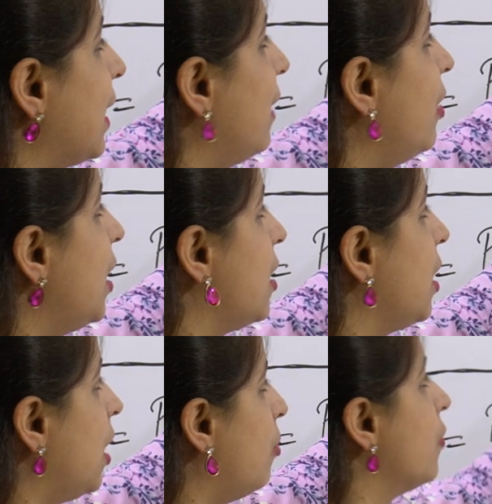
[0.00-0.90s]
my secondary
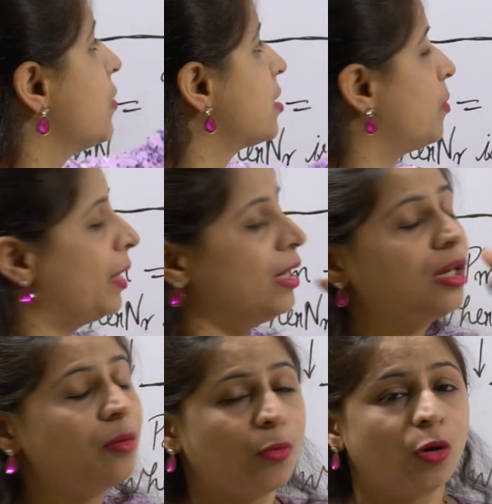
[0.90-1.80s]
E M F is
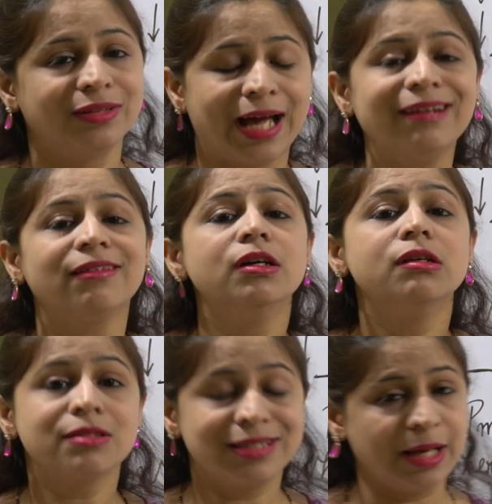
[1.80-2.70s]
depending upon that
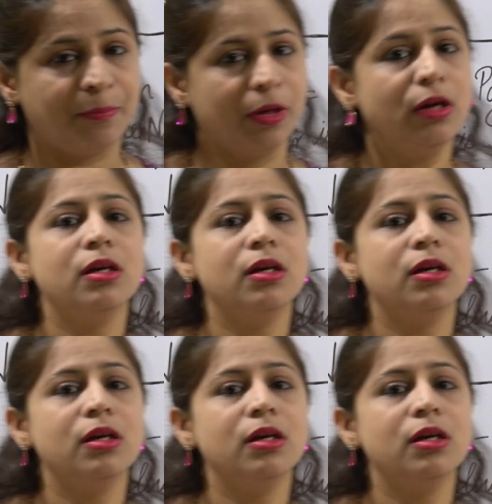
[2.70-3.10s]
slip,